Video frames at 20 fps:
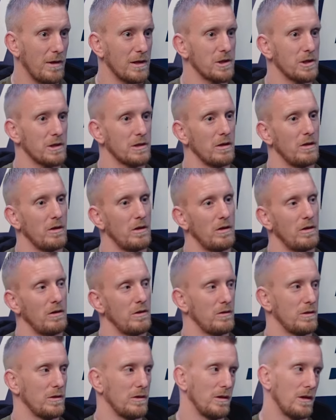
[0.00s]
messages,
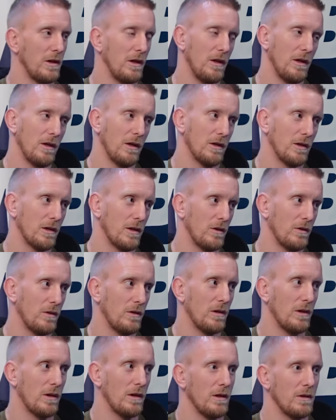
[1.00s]
oh, you know,
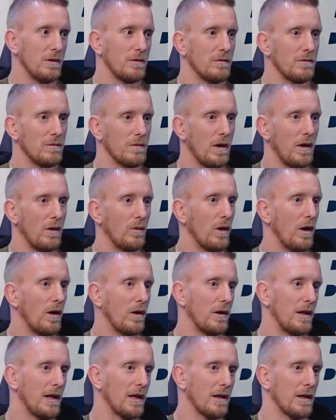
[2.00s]

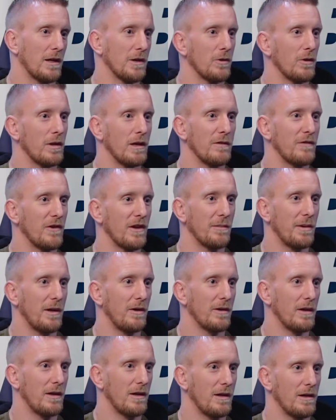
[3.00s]
are they going to do anything
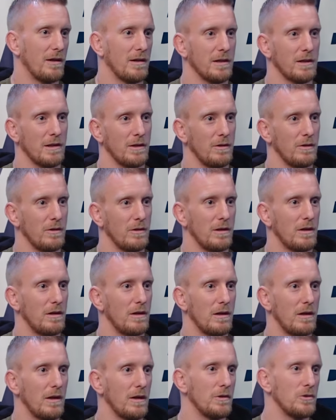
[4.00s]
about that? You know,
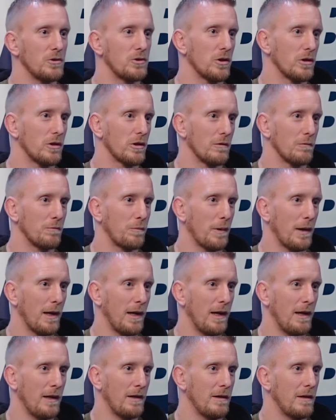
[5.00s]
you should
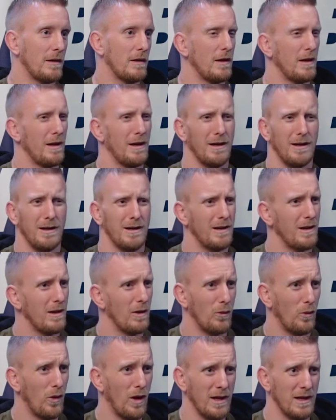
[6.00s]
complain.
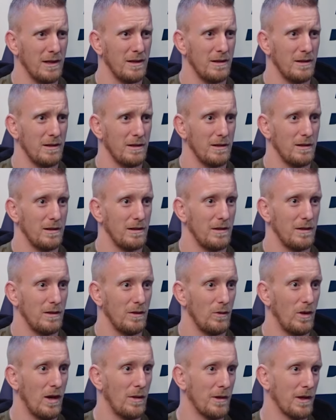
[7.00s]
Why?
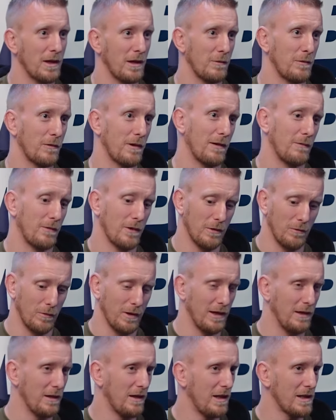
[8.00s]
Why am I going to
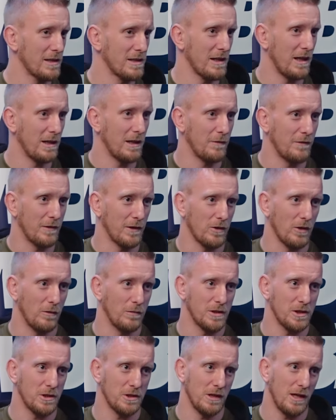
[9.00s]
complain? I signed up for the
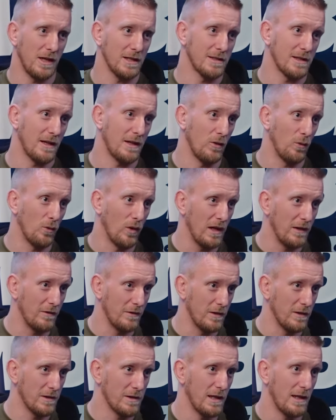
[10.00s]
competition. I signed a
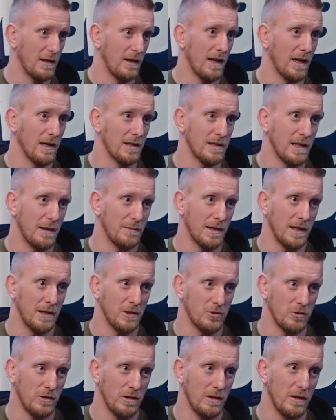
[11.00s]
waiver saying I accept
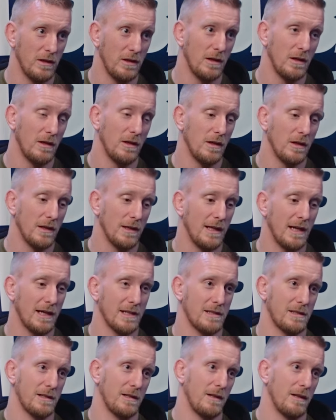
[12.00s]
injury.
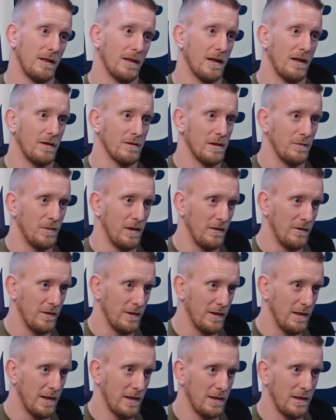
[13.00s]
Yes, the guy was a bit of a
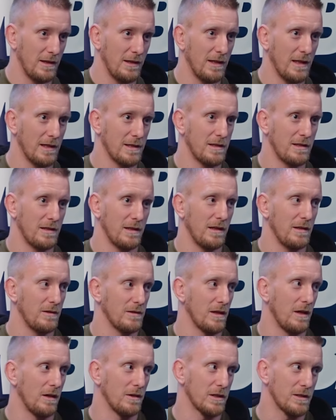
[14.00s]
dick. Yes, it
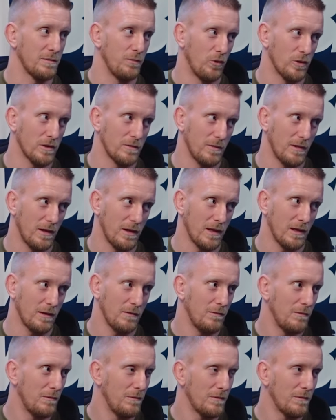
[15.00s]
was
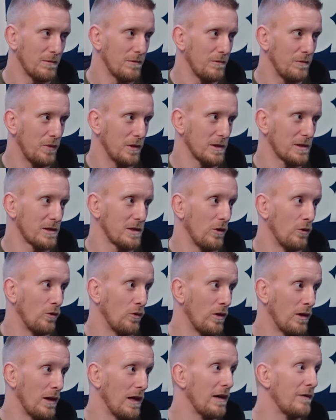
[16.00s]
unsportsmanlike. But so
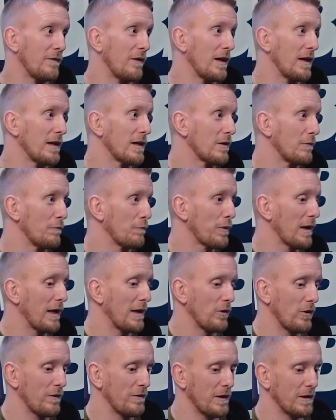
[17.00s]
what? If I
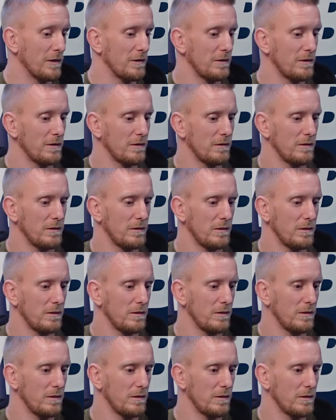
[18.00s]
complain or if I,
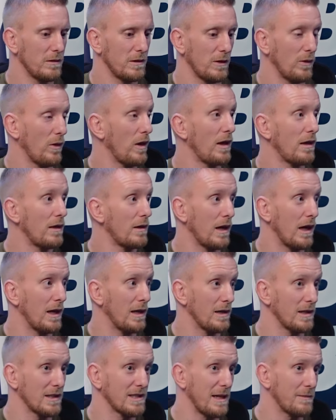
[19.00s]
you know,
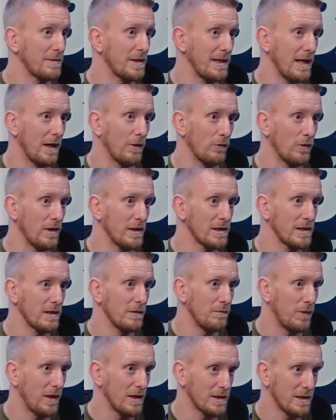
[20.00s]
I accepted that
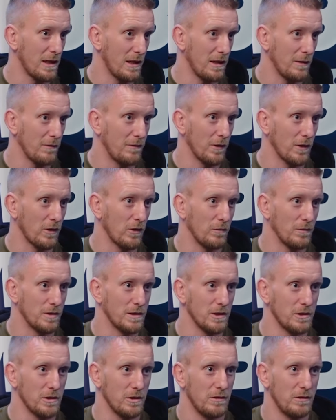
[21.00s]
risk by signing up for the
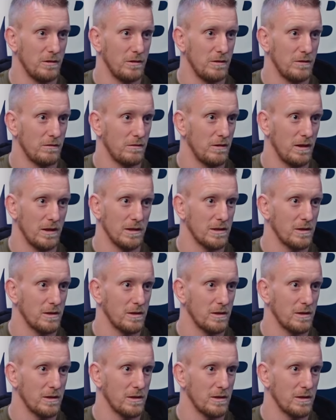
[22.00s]
competition, right?